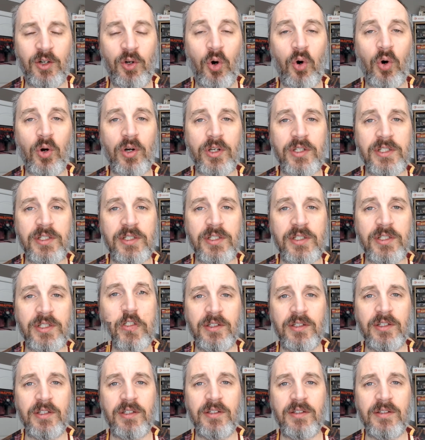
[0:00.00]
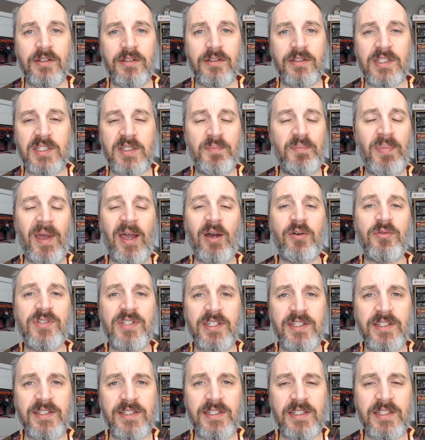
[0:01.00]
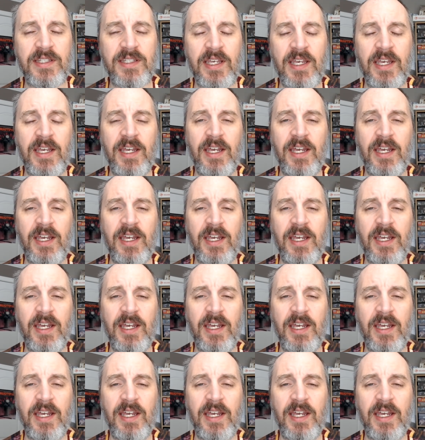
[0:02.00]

court spouses,